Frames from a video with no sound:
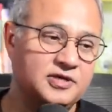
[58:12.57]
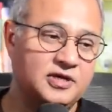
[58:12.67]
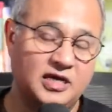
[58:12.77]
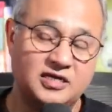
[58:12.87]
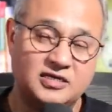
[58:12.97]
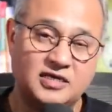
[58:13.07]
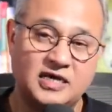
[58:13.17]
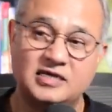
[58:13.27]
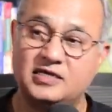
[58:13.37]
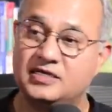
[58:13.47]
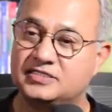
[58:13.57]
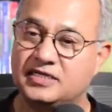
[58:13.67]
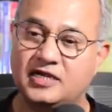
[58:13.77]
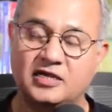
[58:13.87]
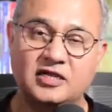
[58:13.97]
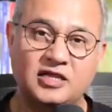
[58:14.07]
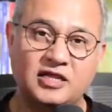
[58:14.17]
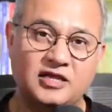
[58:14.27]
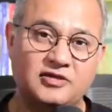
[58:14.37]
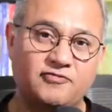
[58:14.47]
And I can understand
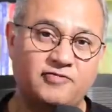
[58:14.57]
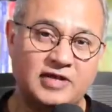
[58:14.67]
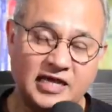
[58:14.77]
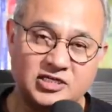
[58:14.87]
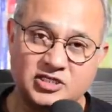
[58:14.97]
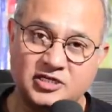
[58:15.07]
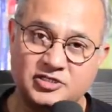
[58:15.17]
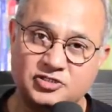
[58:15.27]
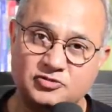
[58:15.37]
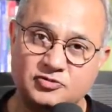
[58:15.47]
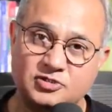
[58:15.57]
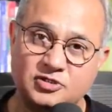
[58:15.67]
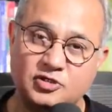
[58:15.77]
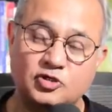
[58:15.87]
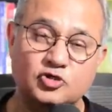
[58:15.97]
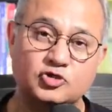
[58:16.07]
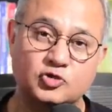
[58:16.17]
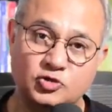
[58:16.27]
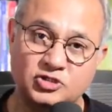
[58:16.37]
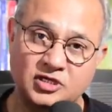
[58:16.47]
financial issues,
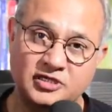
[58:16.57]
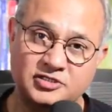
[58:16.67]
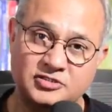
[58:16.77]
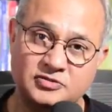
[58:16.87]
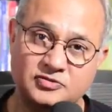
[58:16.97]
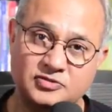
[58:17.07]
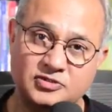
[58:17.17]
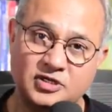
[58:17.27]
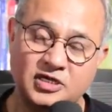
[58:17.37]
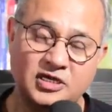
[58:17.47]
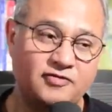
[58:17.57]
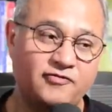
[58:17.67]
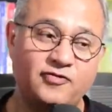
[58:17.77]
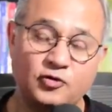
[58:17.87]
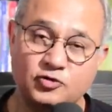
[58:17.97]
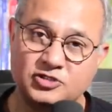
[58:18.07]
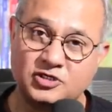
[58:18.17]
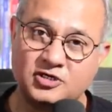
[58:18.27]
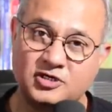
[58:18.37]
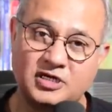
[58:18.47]
social issues,
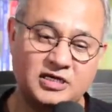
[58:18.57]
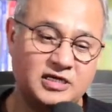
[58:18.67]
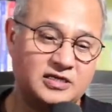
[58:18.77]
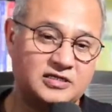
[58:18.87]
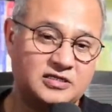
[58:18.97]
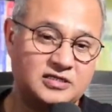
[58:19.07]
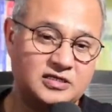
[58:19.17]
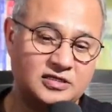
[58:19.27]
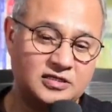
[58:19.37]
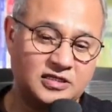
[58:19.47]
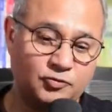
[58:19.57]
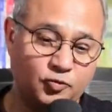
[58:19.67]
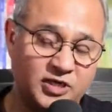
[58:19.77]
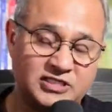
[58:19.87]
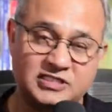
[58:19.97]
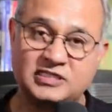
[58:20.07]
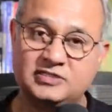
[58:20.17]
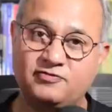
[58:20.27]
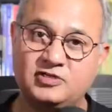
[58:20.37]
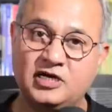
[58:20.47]
future, the wastage
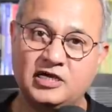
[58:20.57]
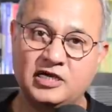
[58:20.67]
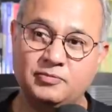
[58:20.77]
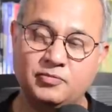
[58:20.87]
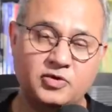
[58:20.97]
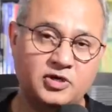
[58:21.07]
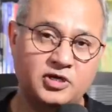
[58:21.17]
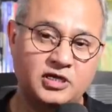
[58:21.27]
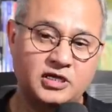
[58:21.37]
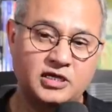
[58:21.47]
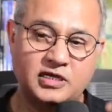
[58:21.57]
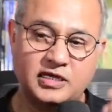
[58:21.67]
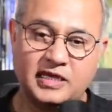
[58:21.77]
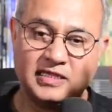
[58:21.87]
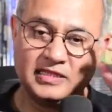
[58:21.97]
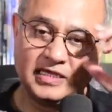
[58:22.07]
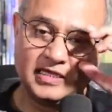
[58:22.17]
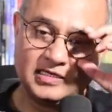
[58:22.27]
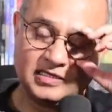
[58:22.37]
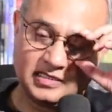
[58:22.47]
of time. And
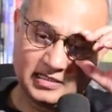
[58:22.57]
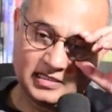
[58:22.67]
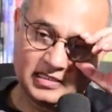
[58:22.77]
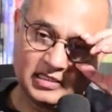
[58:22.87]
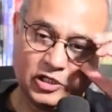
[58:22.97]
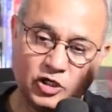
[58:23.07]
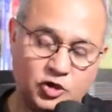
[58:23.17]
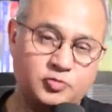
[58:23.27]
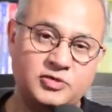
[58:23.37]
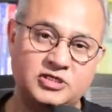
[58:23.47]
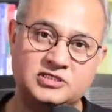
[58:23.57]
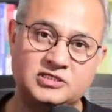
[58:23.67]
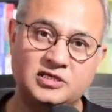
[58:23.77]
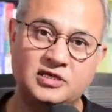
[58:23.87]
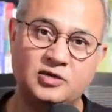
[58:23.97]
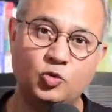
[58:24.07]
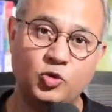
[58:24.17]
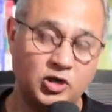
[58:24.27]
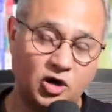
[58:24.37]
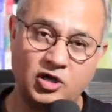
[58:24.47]
then humans, we
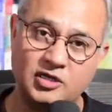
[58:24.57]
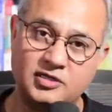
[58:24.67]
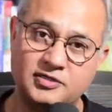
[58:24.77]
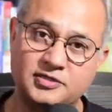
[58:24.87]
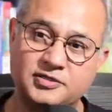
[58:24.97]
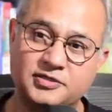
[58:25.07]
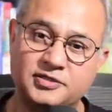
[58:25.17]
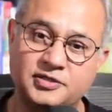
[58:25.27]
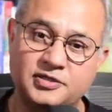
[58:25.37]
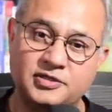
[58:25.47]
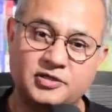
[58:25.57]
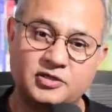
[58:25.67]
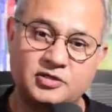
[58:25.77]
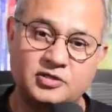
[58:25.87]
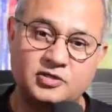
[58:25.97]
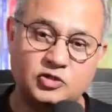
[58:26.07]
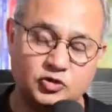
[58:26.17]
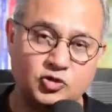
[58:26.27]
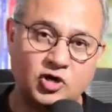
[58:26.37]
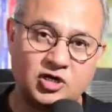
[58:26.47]
all, do
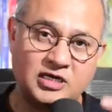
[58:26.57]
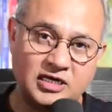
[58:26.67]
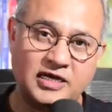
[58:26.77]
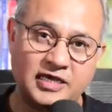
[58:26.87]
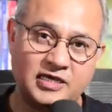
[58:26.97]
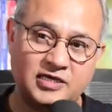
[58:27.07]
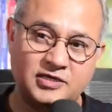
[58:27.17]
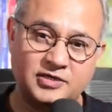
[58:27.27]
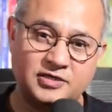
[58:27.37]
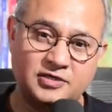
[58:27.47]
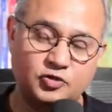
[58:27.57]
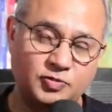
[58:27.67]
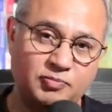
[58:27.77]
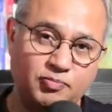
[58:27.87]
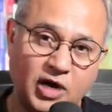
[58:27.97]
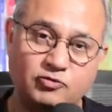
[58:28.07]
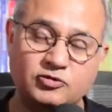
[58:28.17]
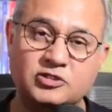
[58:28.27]
not like to be bound.